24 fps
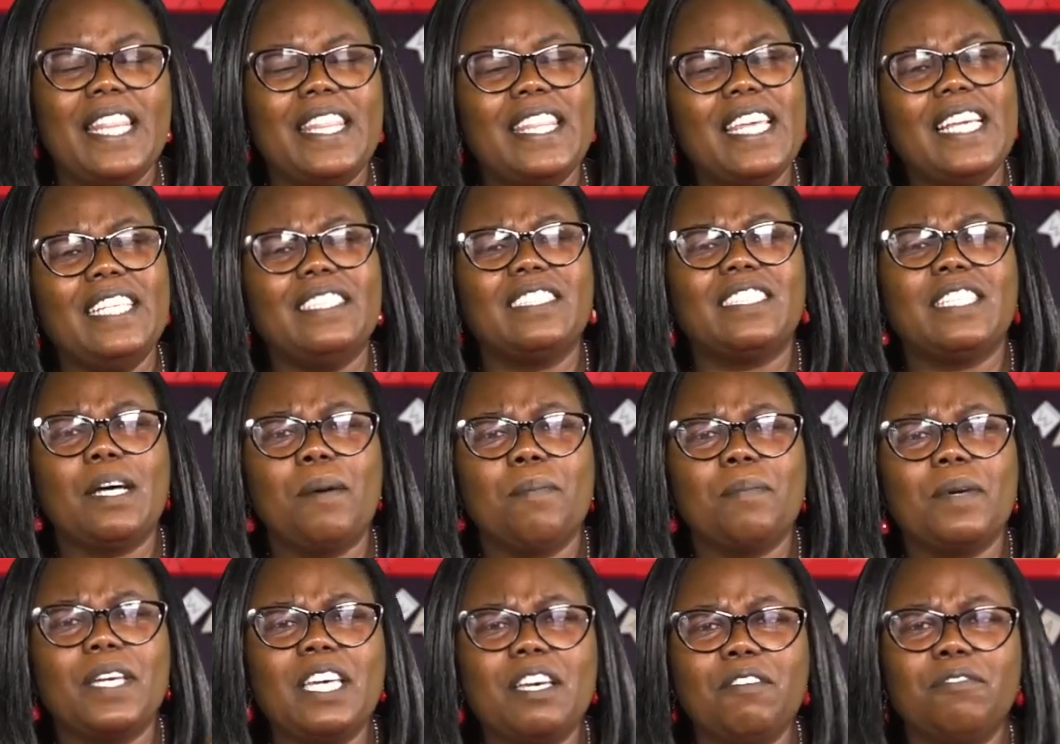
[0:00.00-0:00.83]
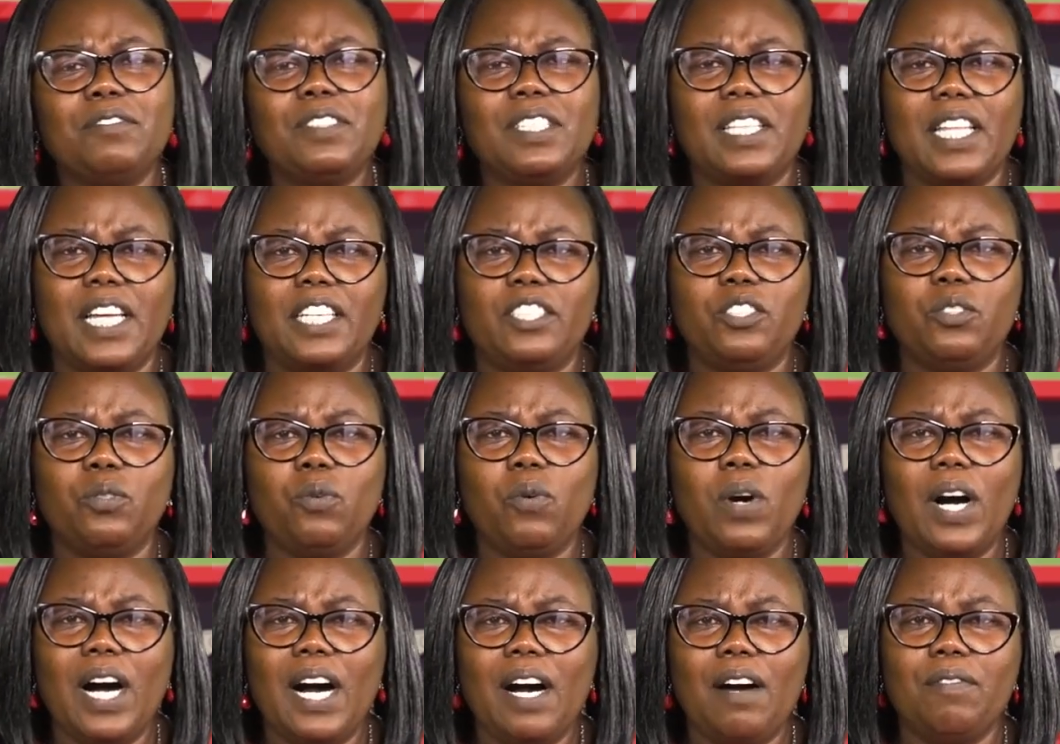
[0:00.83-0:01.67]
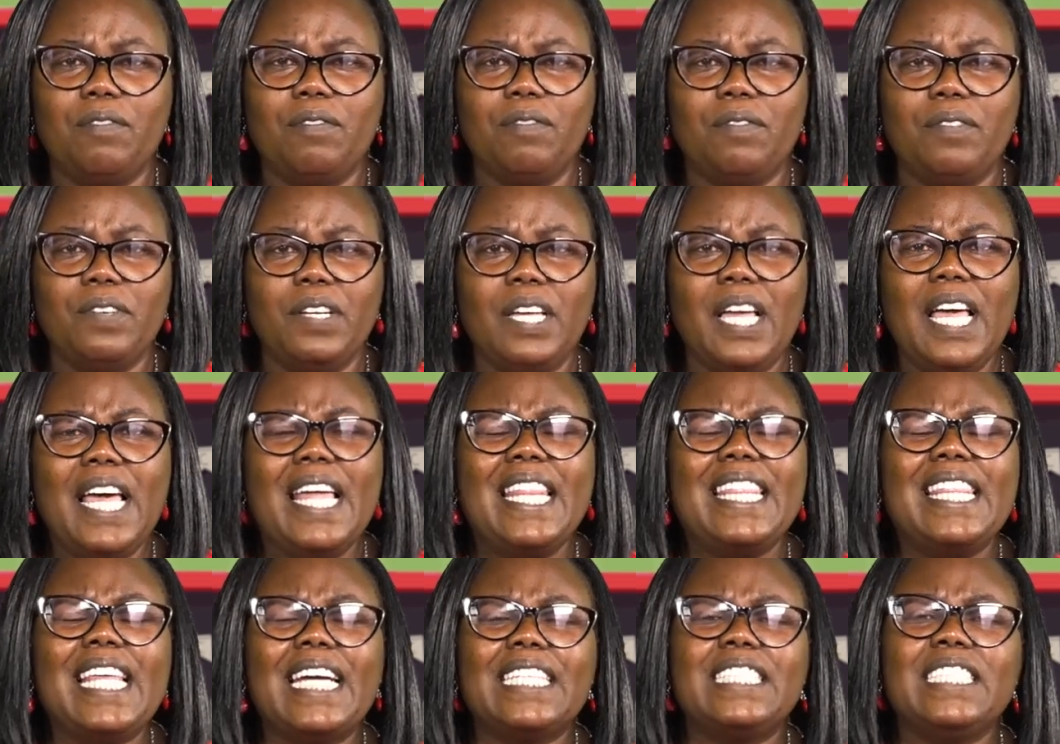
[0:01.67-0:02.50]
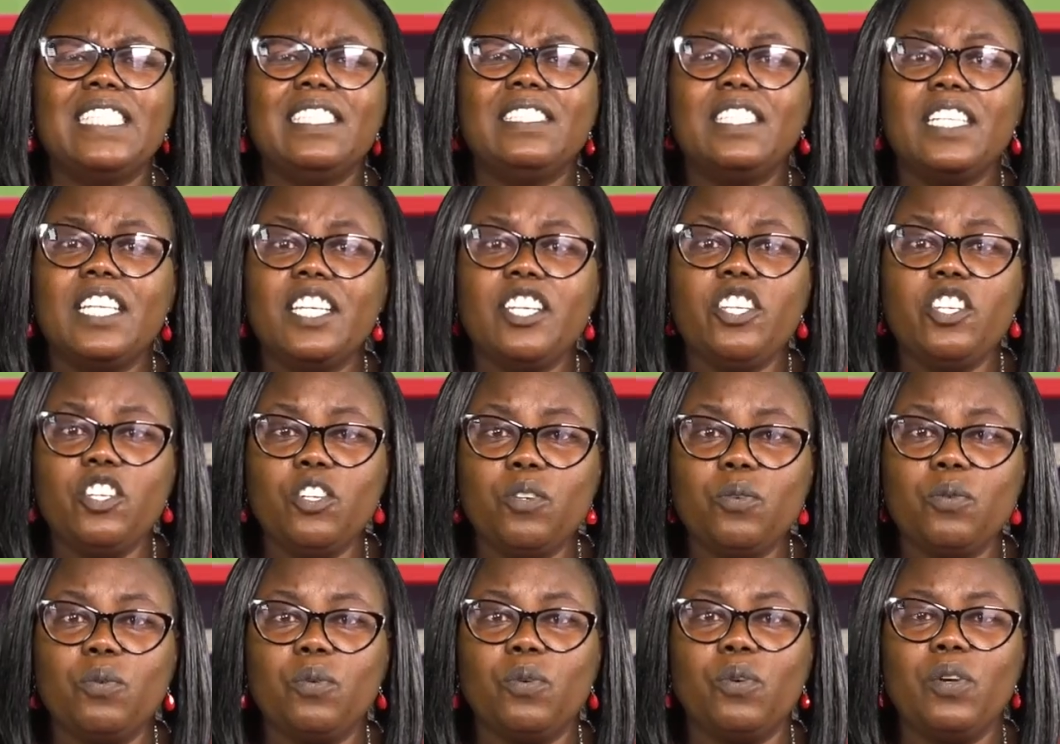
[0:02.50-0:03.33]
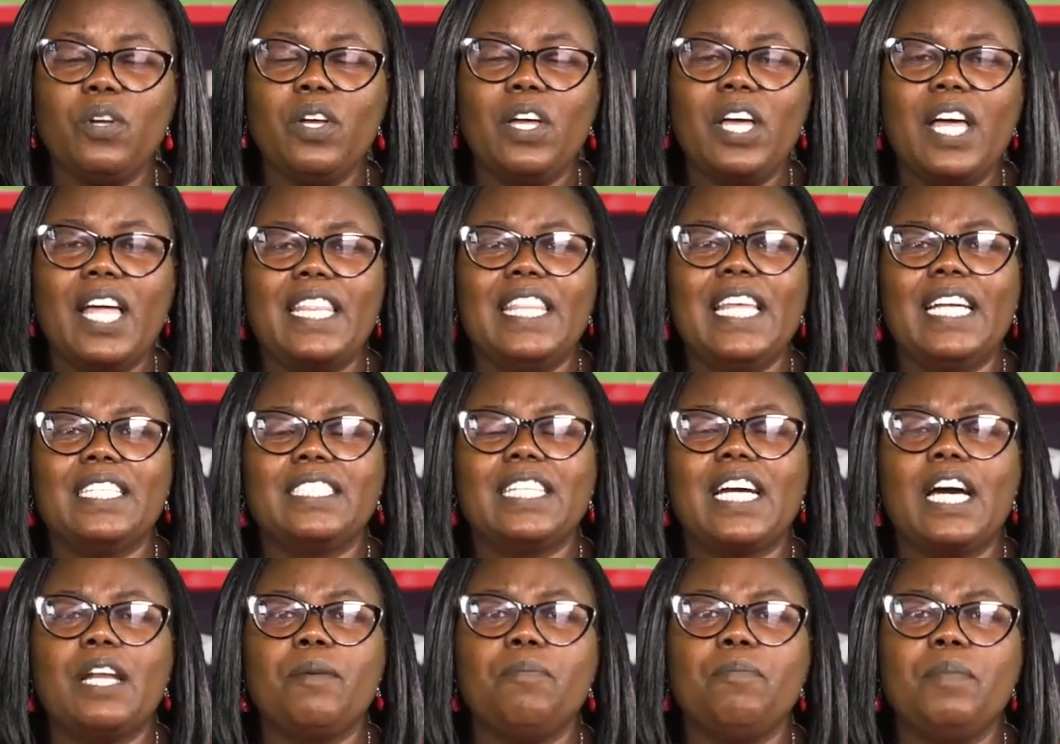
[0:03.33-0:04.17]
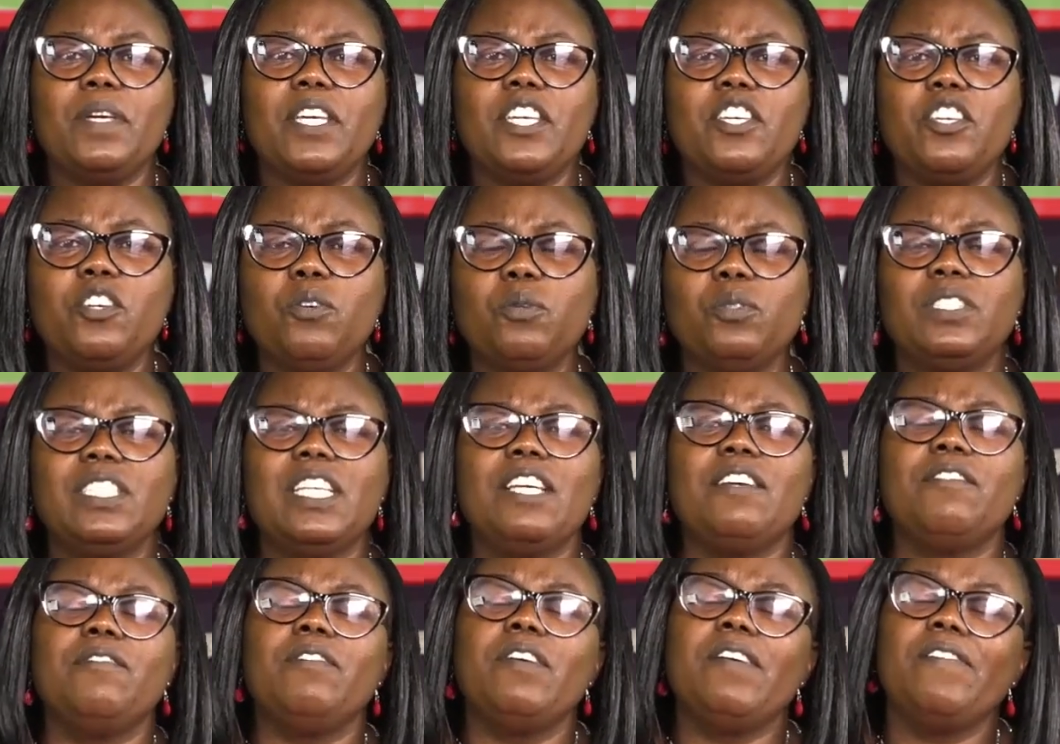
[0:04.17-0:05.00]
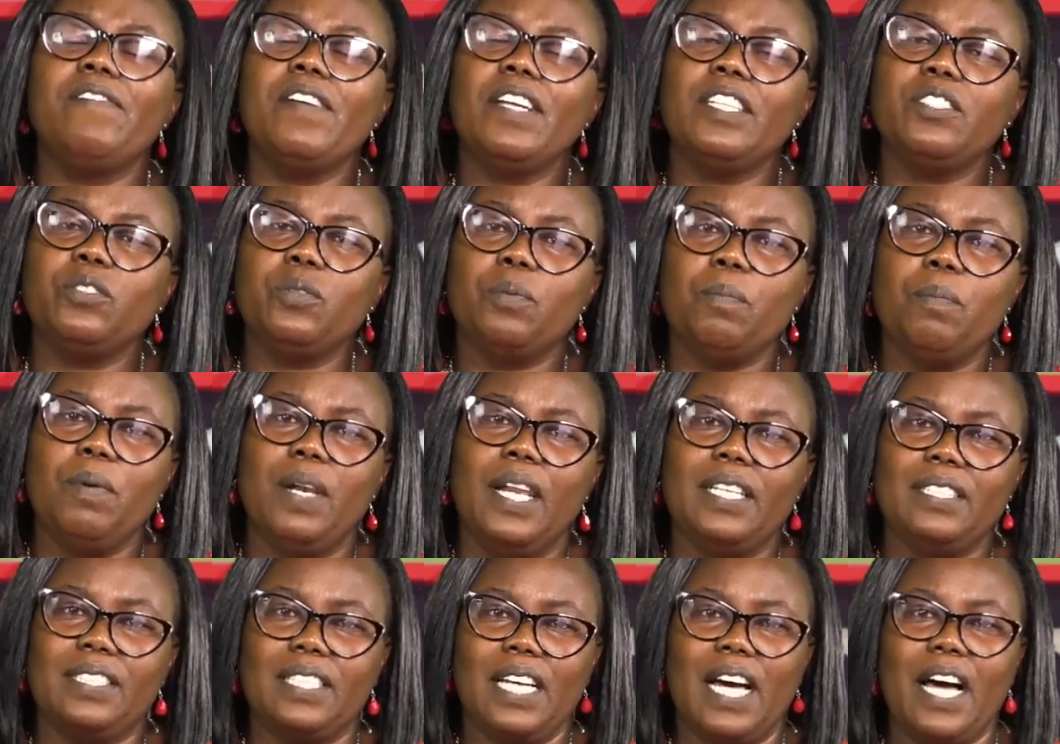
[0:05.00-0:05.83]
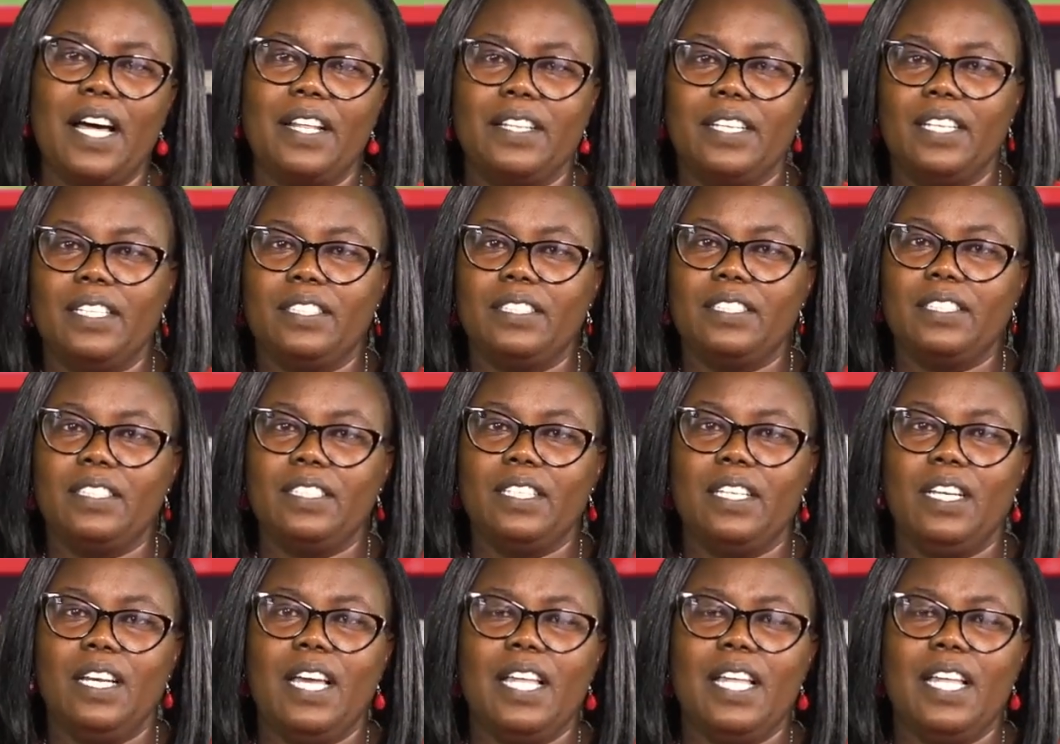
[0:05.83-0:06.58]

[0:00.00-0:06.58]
There's some gift that you have that is in you that can be used even to bless others,